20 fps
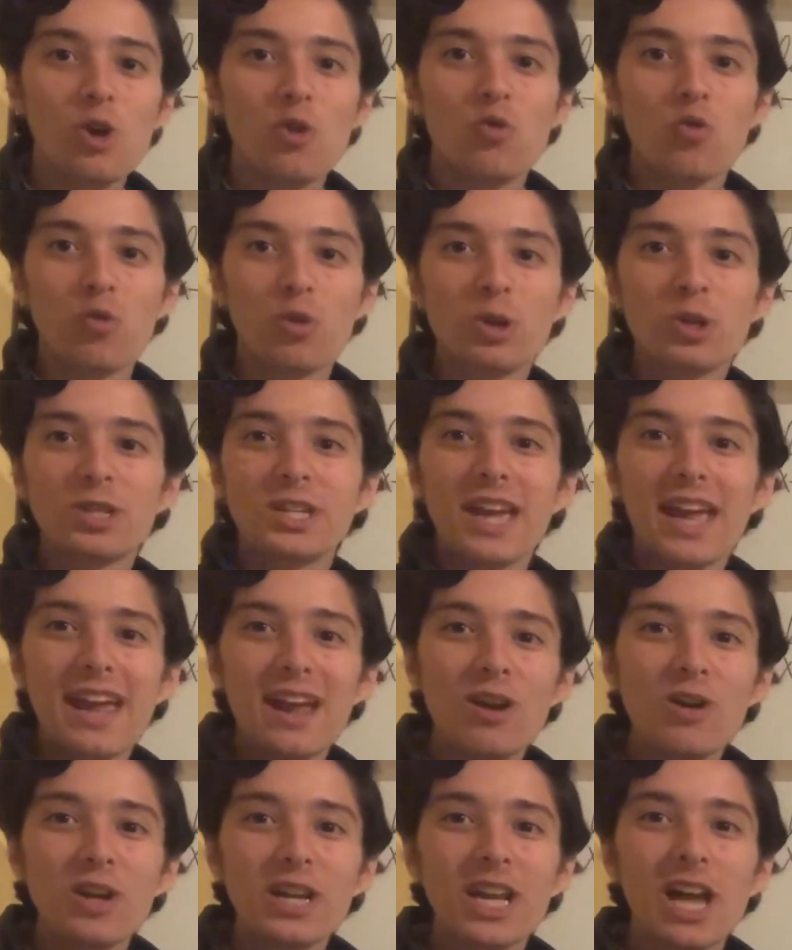We're just
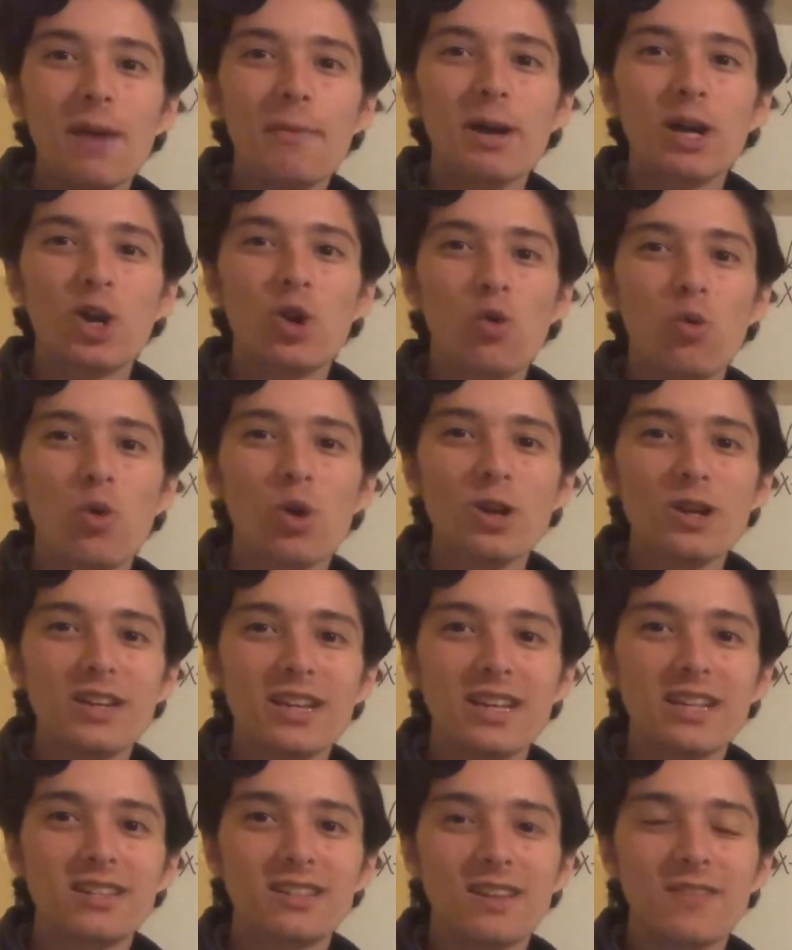caring about
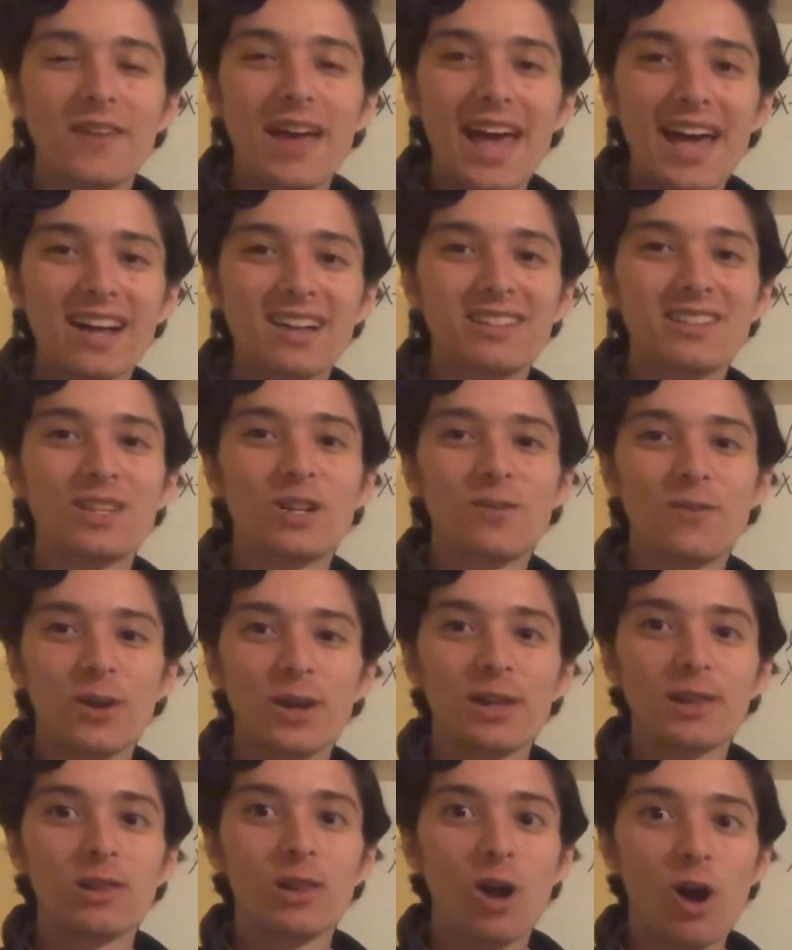coordinates of x that are
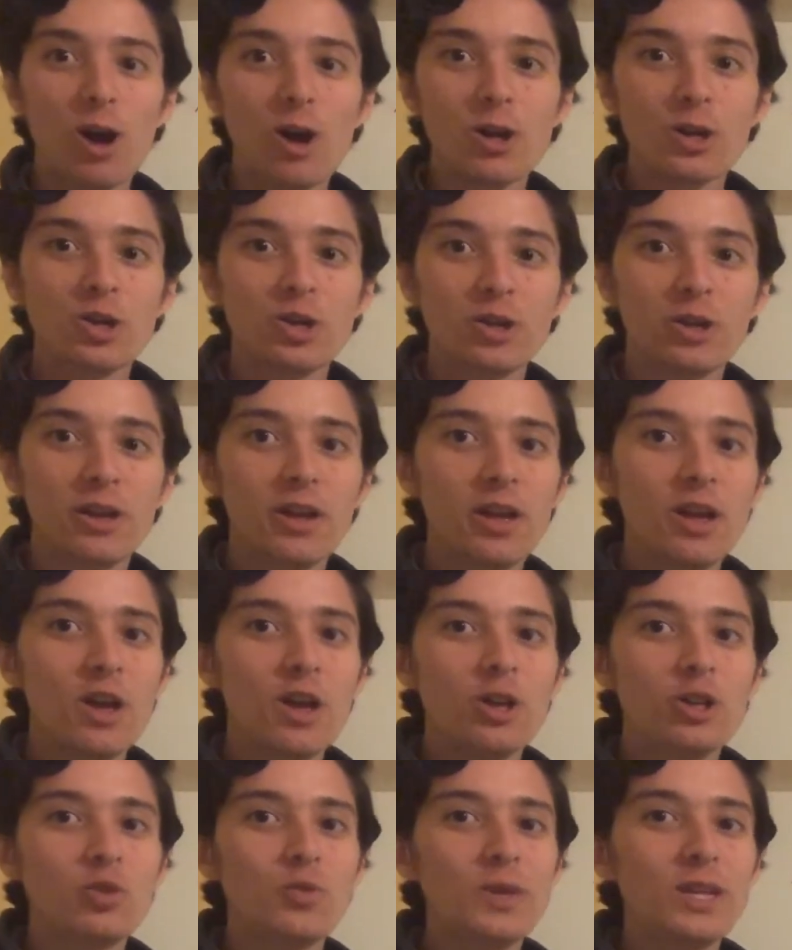very large.
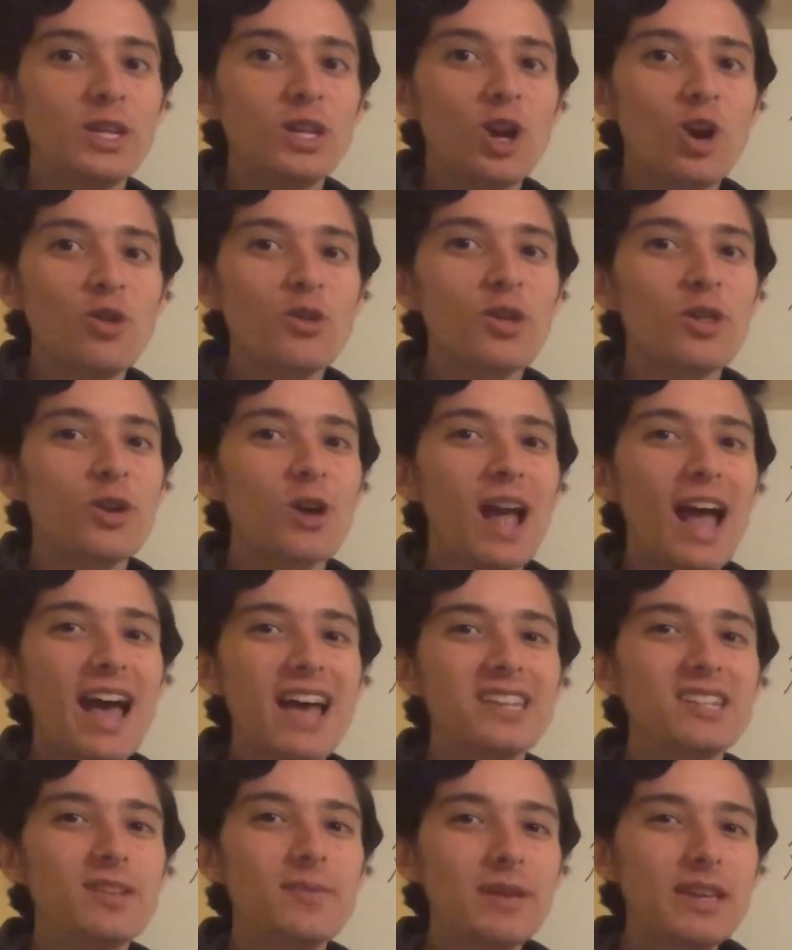So we know that there
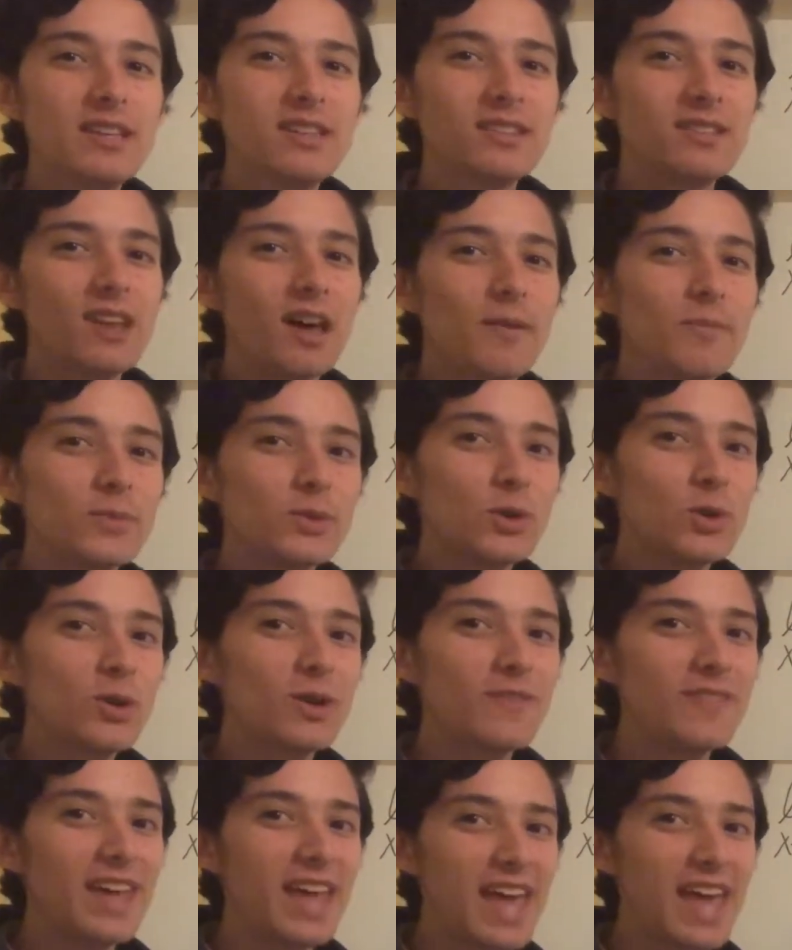has to be some sort
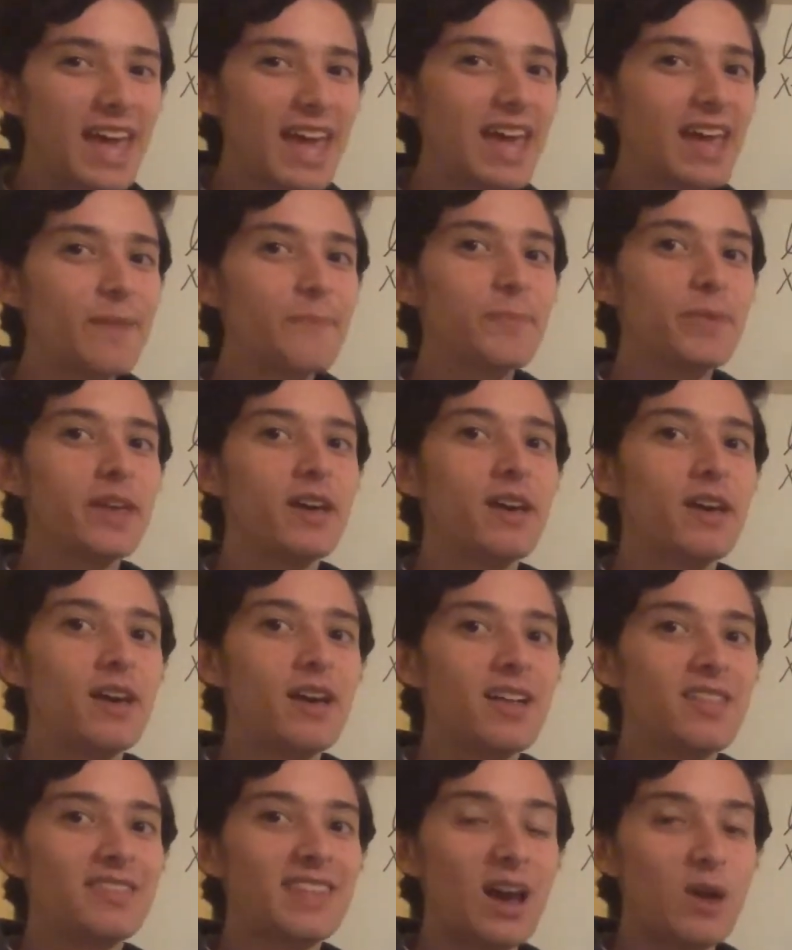of A
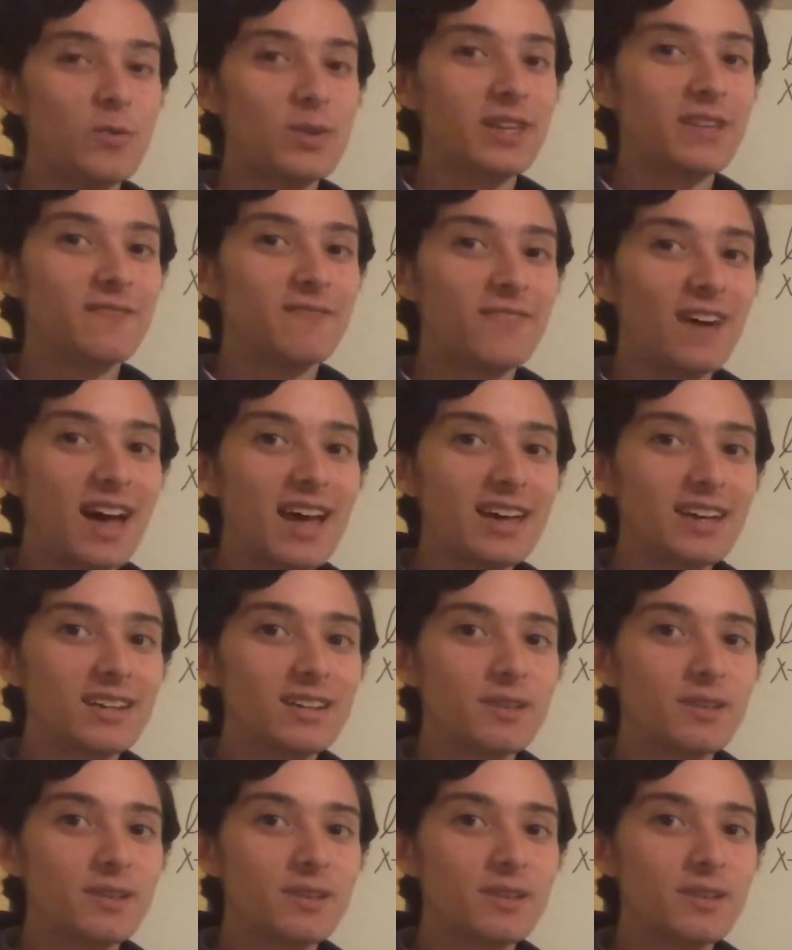that we can find.